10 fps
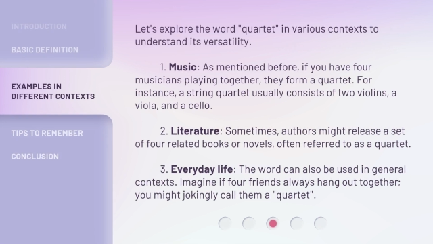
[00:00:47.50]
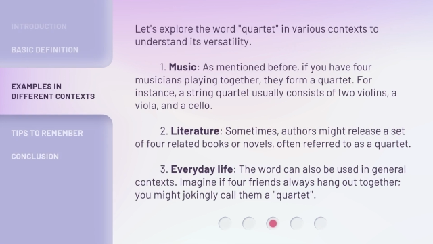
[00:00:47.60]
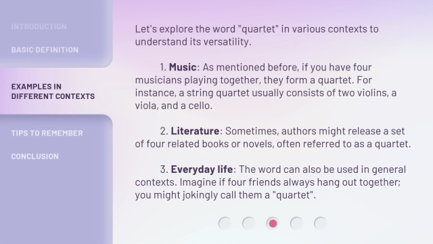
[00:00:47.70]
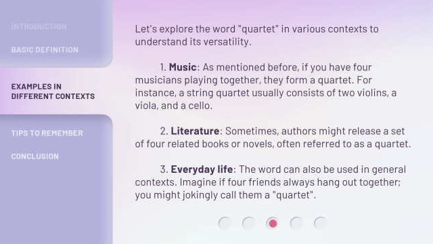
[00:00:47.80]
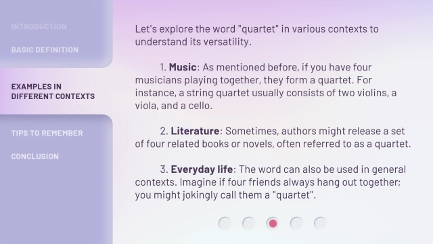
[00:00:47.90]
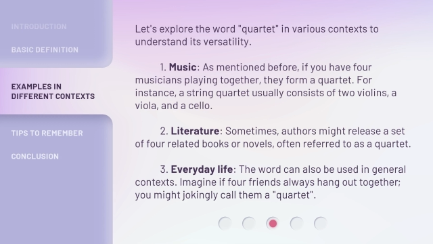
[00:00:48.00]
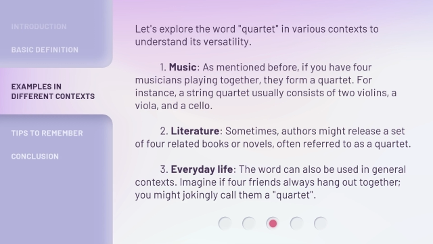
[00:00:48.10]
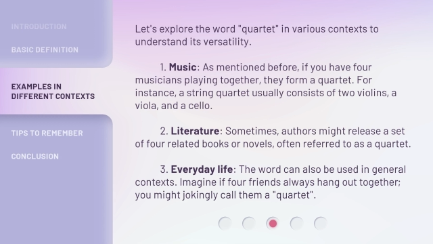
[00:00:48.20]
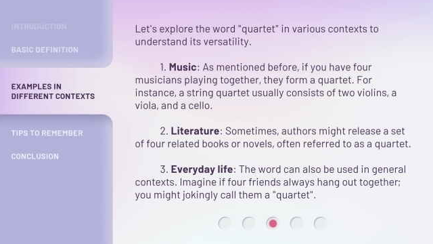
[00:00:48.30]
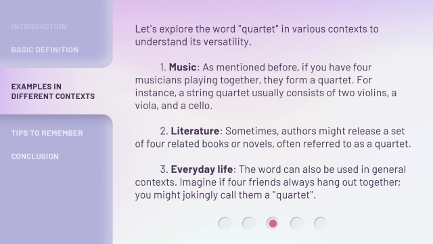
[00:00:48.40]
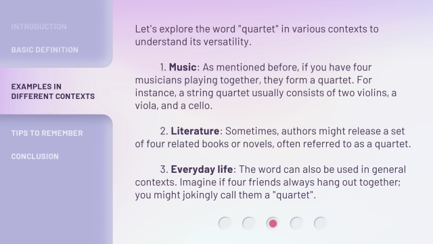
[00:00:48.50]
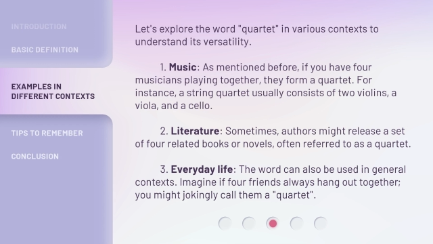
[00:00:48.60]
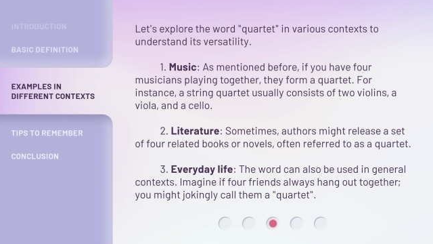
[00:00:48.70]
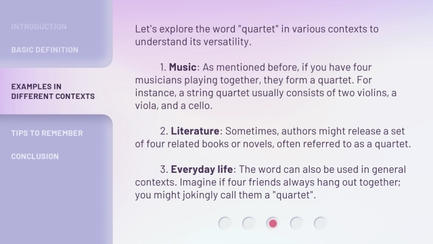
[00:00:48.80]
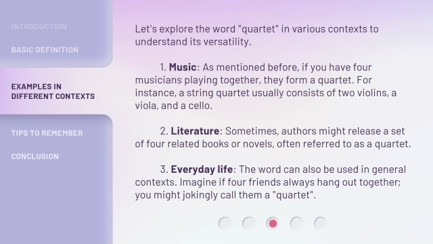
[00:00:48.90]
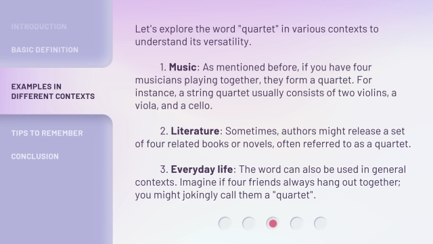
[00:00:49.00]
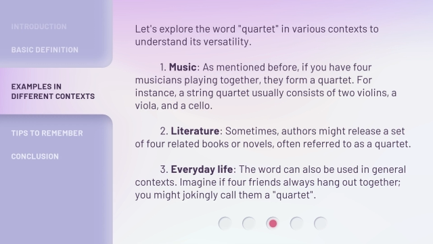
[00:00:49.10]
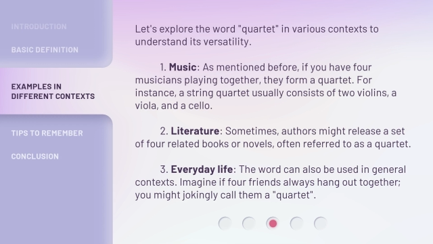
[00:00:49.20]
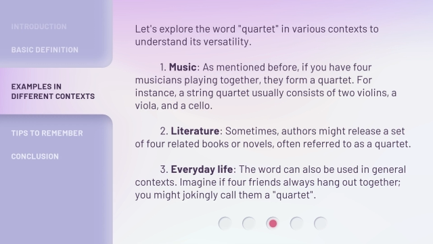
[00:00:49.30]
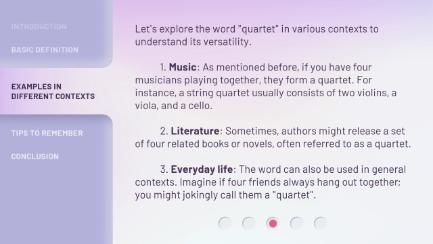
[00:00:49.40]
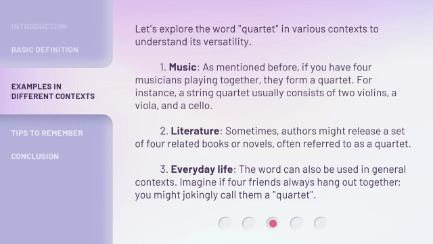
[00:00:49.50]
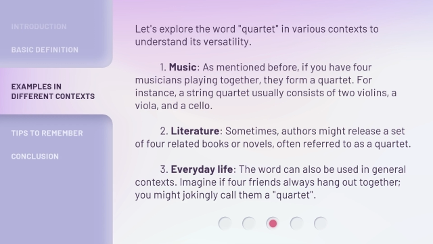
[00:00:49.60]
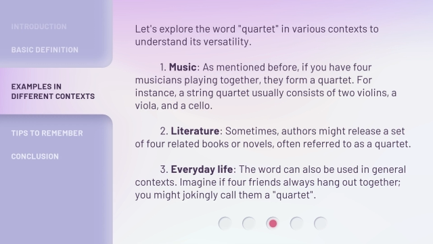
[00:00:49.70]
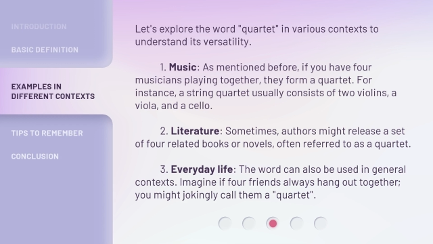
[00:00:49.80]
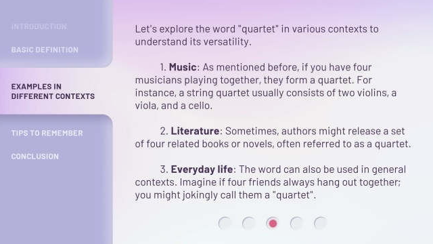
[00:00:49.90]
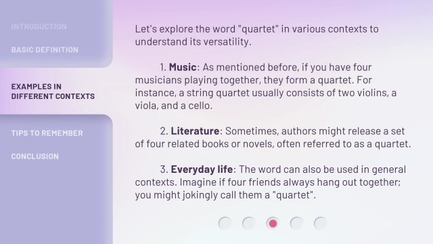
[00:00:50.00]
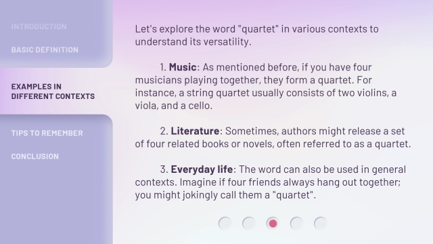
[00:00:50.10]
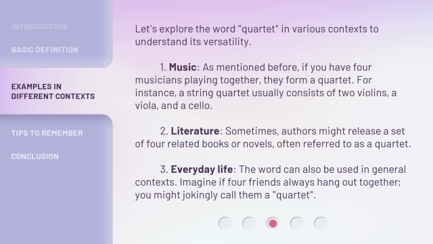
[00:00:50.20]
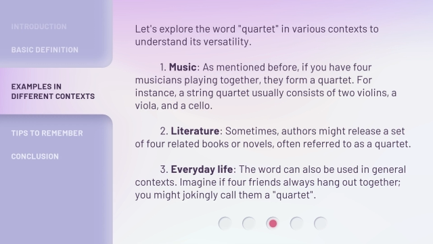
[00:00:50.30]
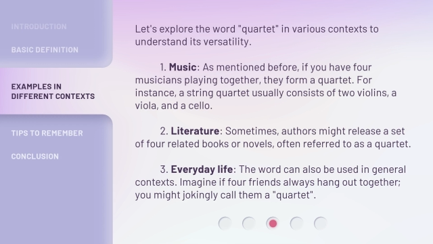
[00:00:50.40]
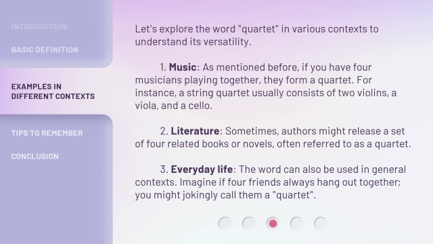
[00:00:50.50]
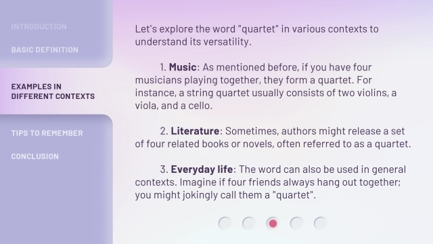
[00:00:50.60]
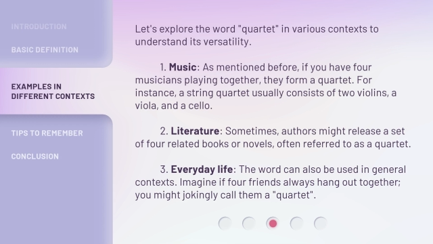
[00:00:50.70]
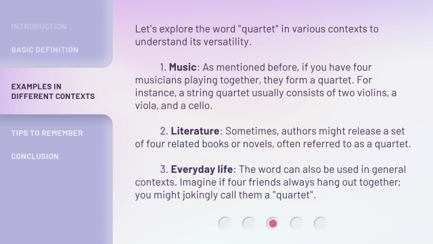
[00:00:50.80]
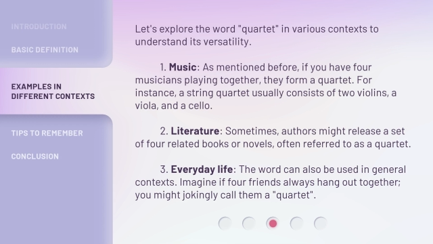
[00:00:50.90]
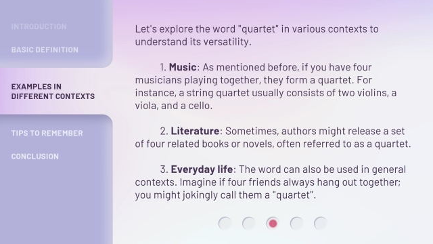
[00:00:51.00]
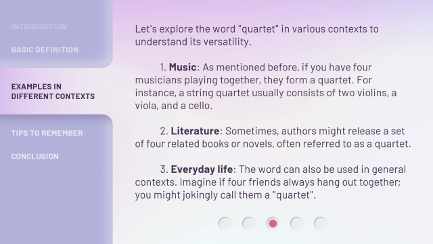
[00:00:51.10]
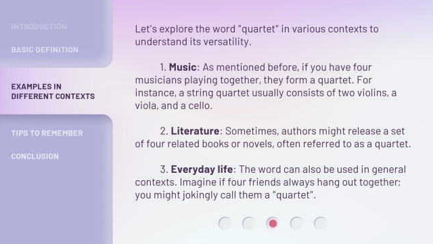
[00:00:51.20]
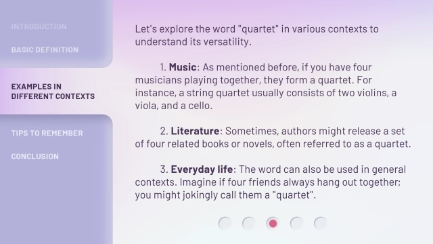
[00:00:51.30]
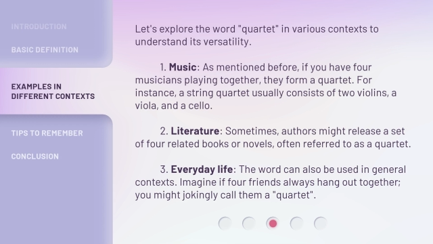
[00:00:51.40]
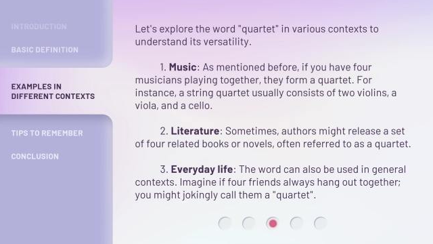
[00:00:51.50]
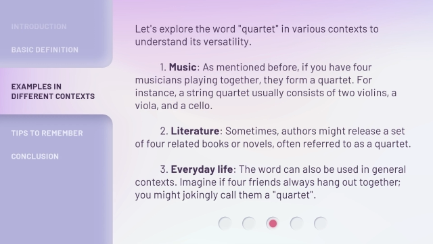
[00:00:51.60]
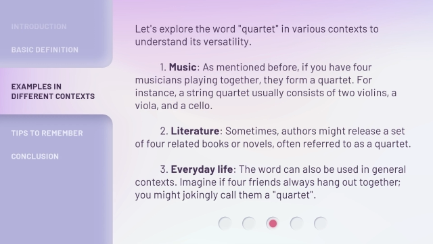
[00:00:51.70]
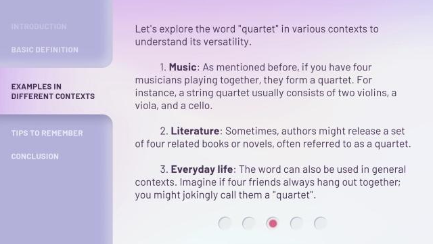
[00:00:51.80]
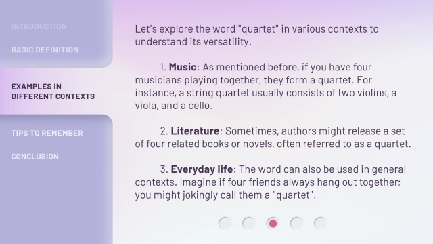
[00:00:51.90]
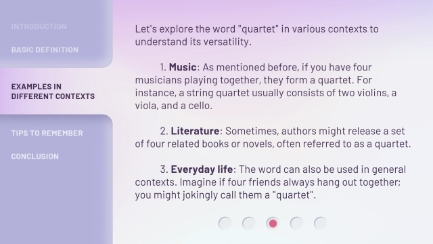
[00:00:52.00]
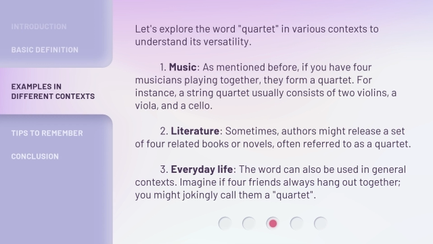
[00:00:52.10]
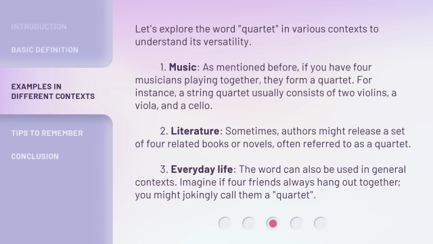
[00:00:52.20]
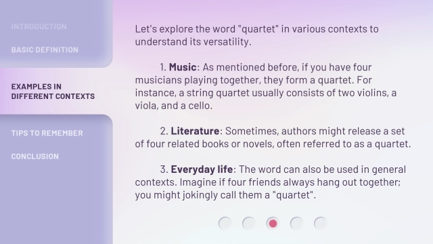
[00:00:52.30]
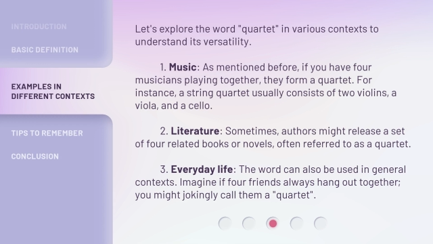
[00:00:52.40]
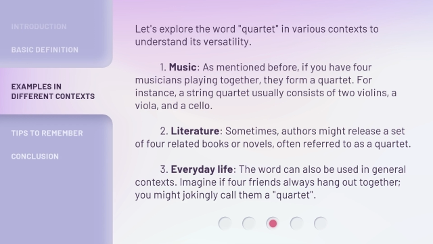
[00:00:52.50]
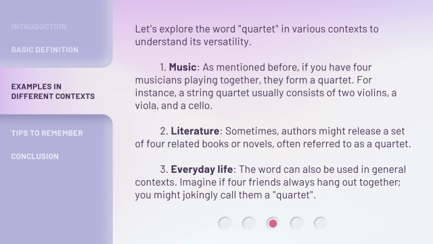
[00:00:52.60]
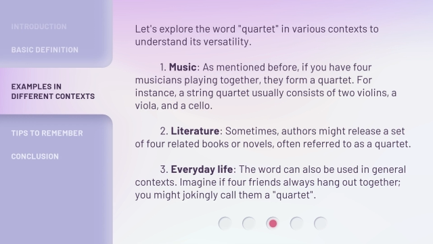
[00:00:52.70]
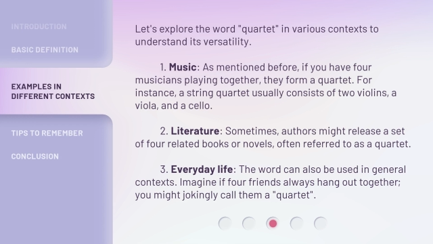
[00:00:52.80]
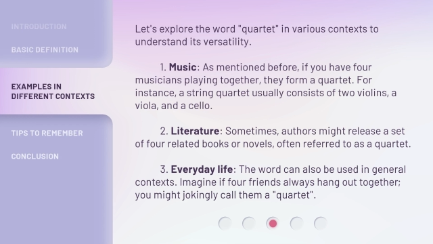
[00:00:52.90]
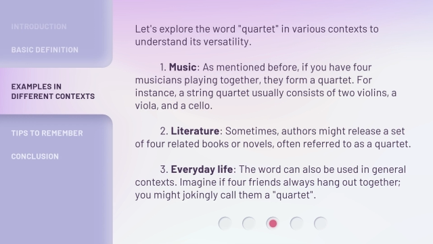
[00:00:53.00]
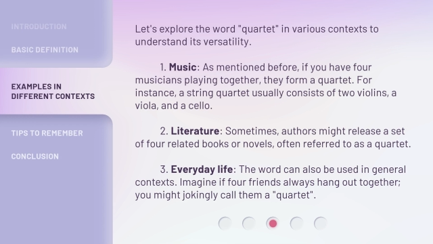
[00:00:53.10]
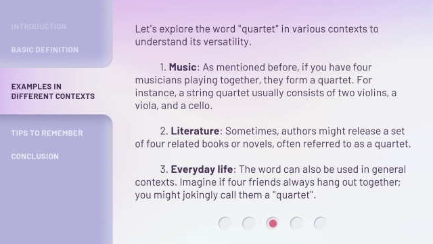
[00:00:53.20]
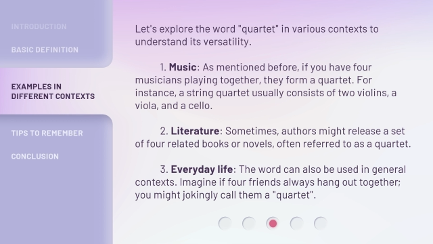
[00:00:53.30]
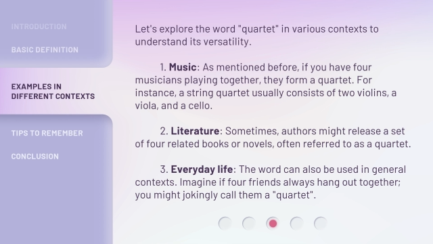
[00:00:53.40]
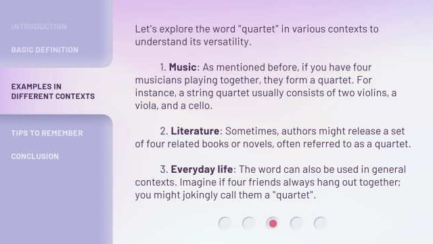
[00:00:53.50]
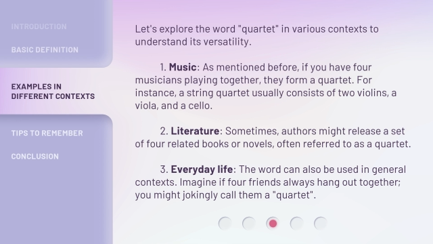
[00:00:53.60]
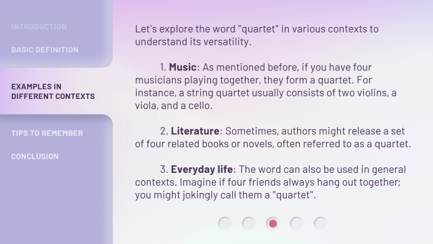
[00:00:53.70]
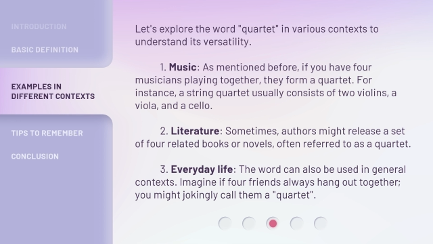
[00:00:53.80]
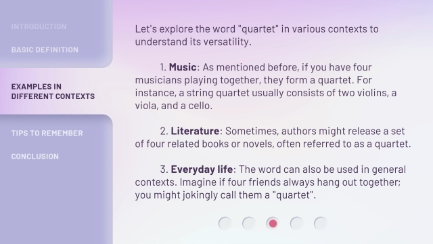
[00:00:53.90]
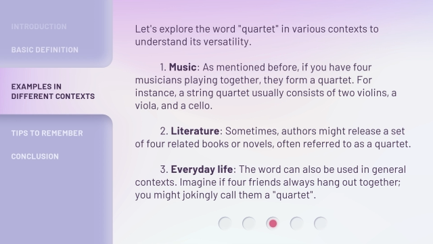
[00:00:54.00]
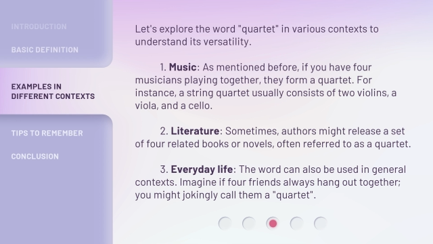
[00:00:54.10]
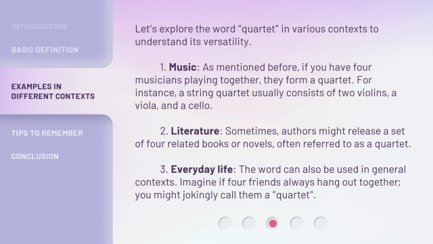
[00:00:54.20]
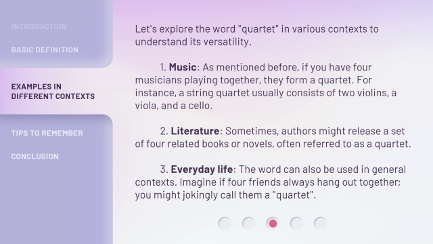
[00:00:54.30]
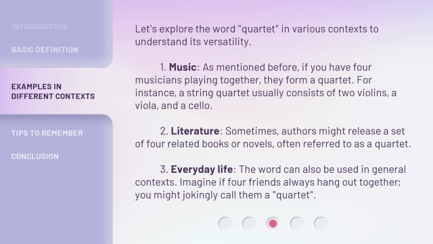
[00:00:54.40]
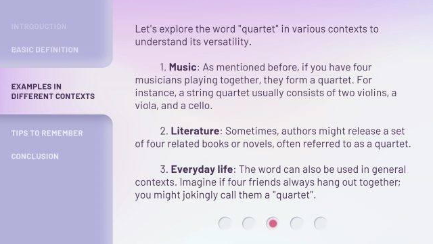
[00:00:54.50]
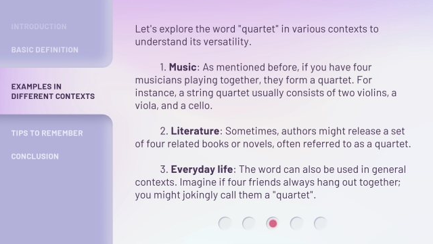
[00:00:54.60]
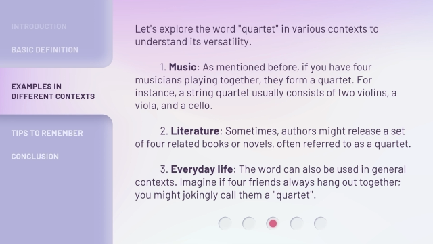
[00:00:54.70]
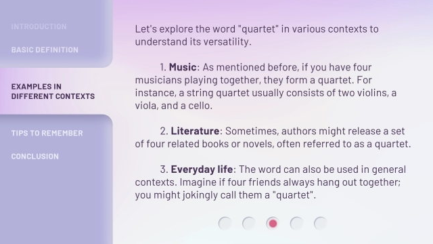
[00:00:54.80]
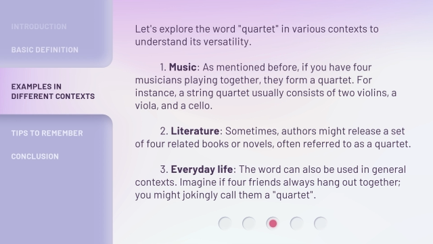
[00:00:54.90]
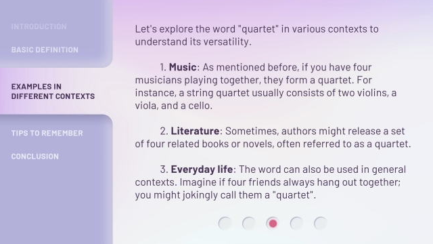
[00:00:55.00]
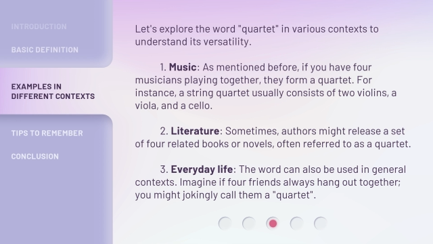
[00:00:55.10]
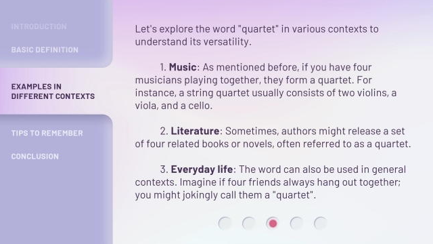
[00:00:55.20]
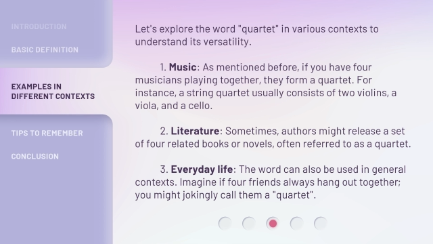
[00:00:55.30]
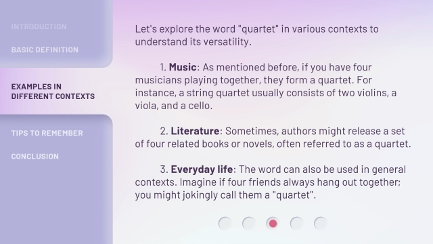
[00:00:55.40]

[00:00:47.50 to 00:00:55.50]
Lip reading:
[unreadable: no face in view]